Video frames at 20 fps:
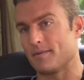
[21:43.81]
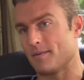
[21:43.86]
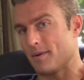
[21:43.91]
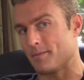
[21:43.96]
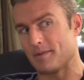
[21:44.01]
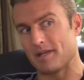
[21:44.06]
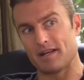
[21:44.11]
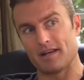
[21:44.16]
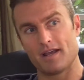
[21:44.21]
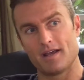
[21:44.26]
I, I
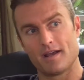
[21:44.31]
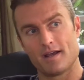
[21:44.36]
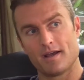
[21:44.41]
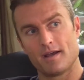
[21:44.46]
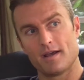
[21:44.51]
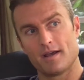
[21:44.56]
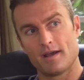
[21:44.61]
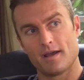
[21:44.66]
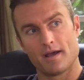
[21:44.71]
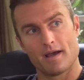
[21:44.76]
mean,
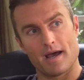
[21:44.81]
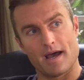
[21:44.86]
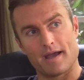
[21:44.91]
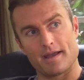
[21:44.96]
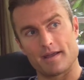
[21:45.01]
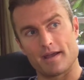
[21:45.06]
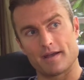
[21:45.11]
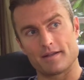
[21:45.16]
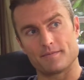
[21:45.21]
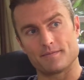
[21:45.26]

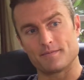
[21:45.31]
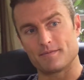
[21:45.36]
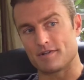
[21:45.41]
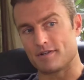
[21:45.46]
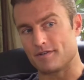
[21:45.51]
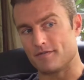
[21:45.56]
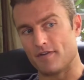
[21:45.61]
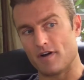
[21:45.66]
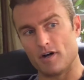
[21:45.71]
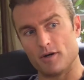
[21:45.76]
I
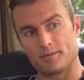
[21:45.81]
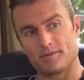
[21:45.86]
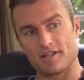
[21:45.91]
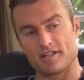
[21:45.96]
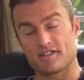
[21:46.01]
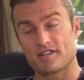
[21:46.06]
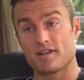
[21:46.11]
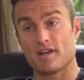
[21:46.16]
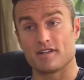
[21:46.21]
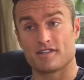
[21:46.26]
developed
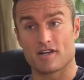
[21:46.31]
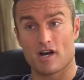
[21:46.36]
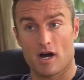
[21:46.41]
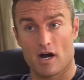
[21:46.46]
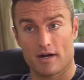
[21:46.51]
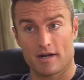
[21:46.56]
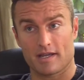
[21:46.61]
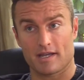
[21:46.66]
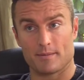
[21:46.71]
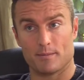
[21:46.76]
a, a,
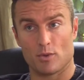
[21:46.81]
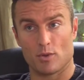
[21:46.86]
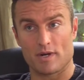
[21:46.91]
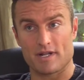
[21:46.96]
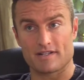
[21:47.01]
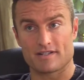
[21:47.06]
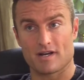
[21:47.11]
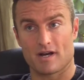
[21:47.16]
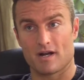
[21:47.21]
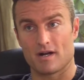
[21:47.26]
tonic, a
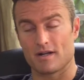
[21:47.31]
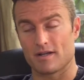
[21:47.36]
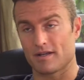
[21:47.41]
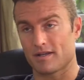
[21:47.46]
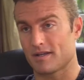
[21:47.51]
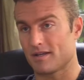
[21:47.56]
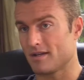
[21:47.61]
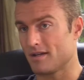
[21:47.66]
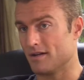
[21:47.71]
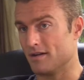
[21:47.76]
morning
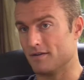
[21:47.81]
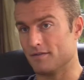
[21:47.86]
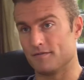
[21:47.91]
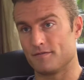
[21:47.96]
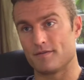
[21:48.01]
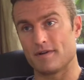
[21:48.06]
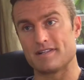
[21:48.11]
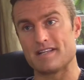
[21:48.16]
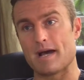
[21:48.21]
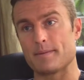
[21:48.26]
tonic of
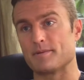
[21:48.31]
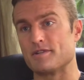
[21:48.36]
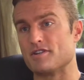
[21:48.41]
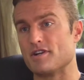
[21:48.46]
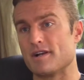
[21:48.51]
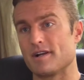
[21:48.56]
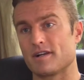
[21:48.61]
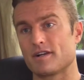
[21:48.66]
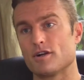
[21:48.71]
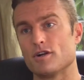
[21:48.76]

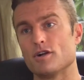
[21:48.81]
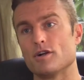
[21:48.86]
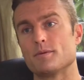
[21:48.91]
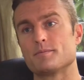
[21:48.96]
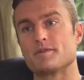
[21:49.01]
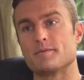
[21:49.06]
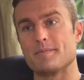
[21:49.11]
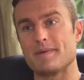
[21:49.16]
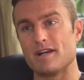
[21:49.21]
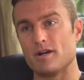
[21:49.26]
adaptogenic
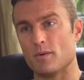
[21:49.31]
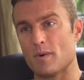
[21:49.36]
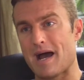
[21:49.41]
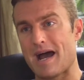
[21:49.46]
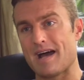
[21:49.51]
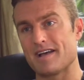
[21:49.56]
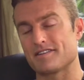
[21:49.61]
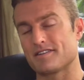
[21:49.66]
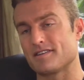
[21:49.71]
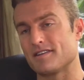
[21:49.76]
herbs, amino
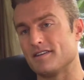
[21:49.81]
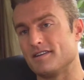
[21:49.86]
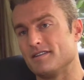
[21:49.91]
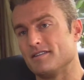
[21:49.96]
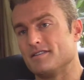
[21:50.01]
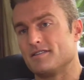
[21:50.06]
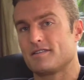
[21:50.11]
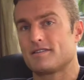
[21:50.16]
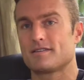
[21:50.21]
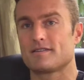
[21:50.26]

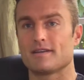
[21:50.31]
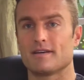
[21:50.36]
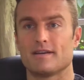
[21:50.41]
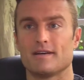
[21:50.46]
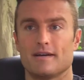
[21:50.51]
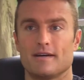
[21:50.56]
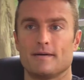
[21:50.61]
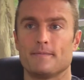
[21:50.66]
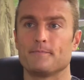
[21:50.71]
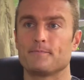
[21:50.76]
acids,
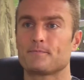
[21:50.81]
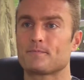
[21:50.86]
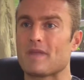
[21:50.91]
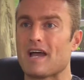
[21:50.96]
um,